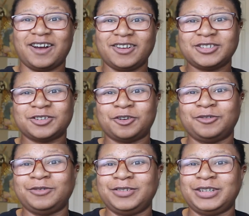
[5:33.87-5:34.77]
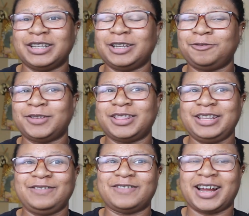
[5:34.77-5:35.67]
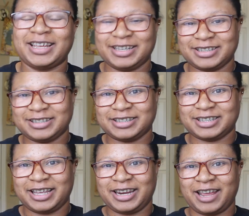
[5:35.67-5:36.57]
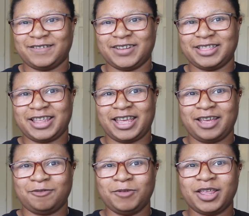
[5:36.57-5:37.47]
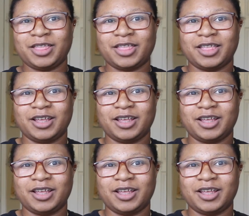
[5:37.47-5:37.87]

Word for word: also dealing with the riots and everything with